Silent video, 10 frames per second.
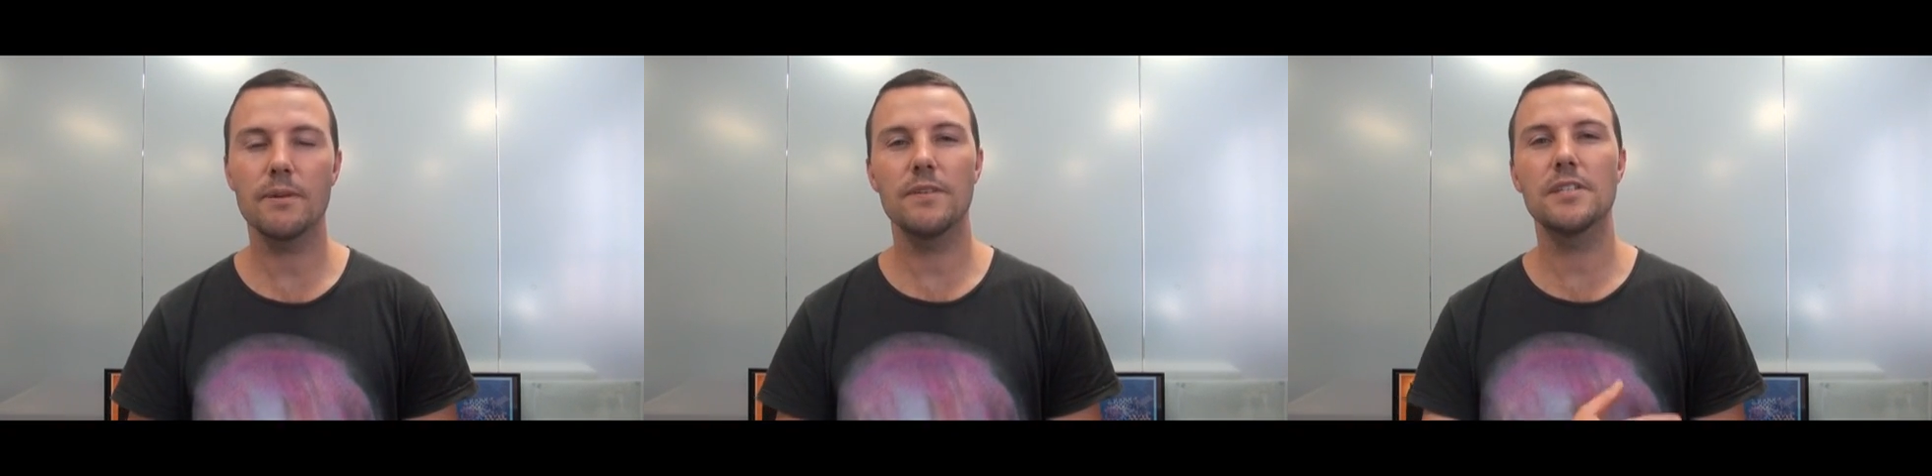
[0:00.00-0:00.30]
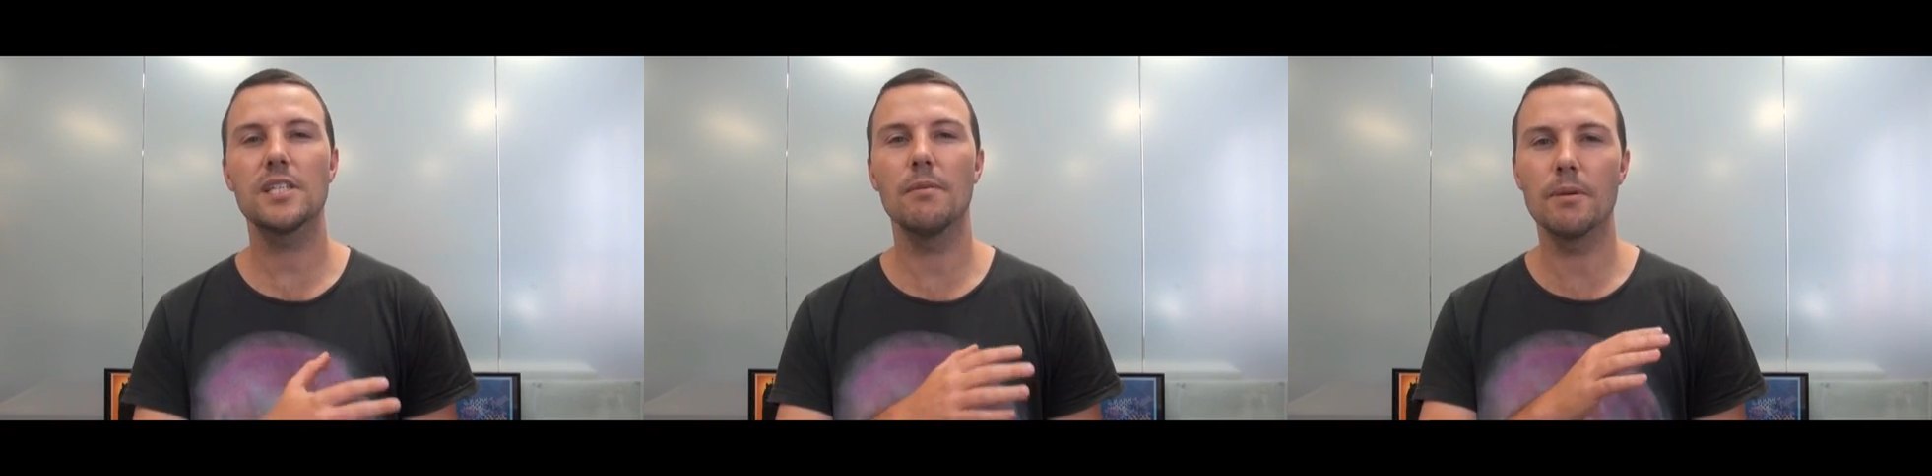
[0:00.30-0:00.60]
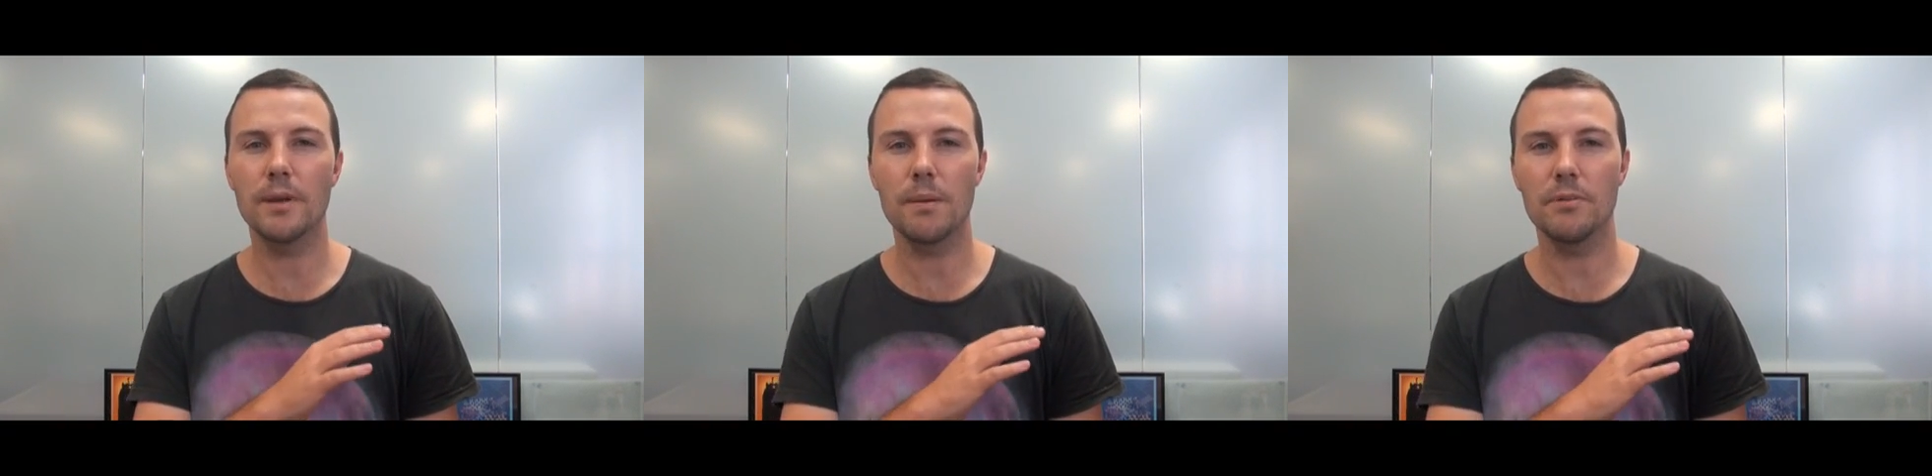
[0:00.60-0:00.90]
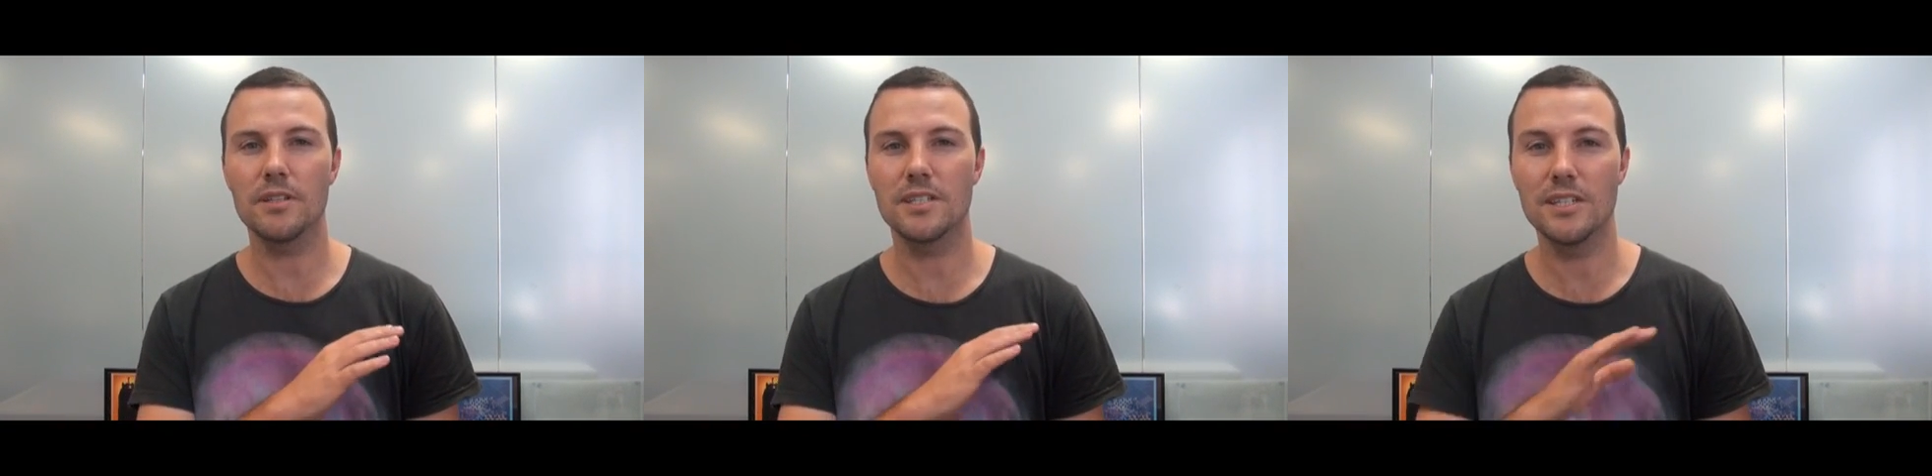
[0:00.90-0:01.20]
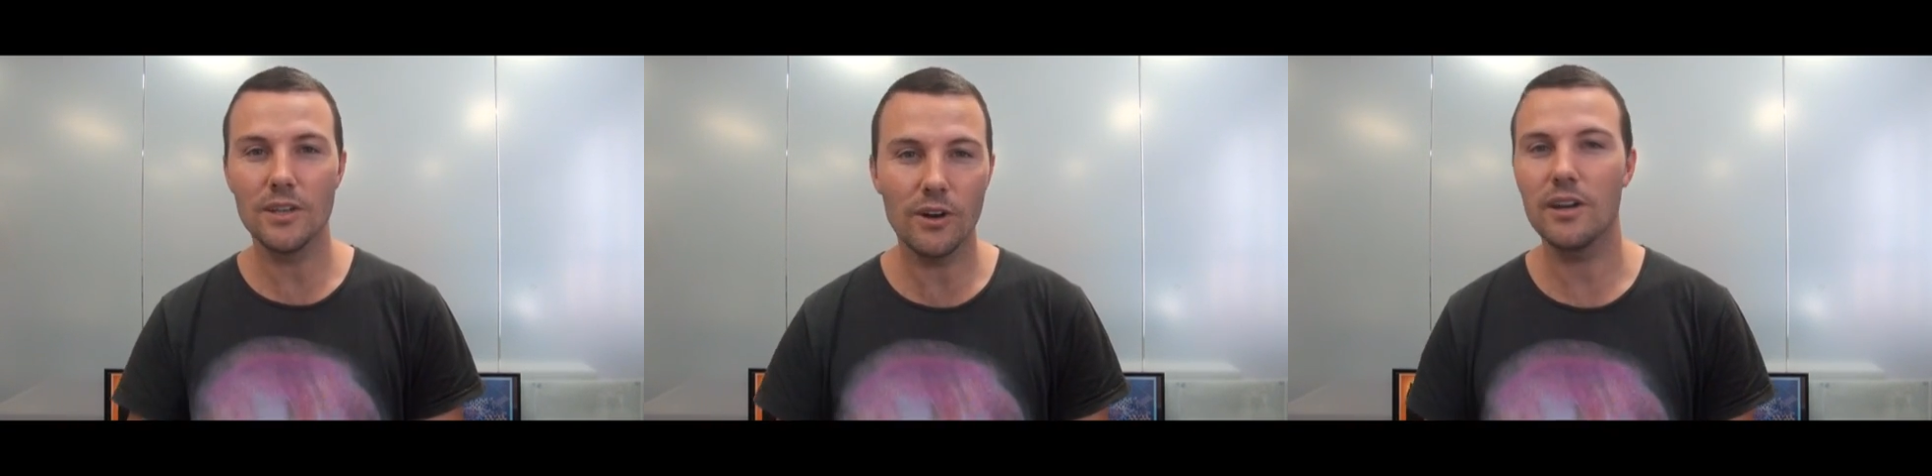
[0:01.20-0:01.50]
but for so many people it's
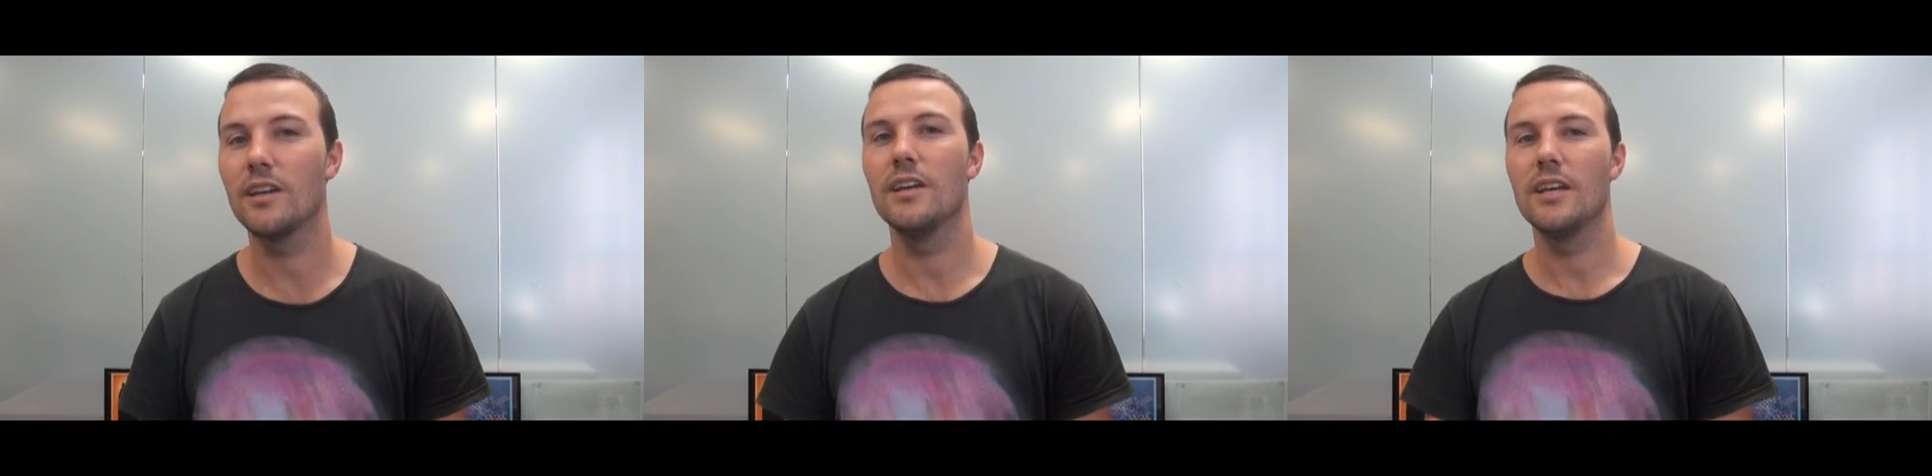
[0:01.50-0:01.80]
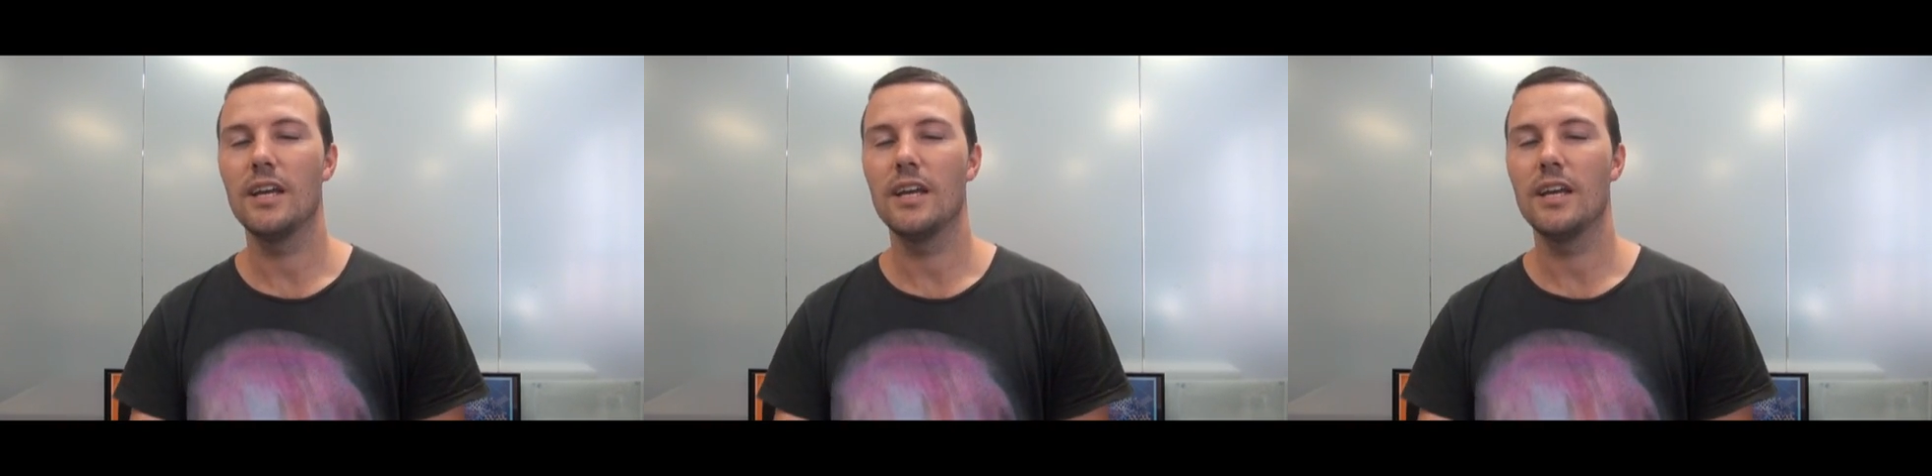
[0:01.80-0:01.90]
not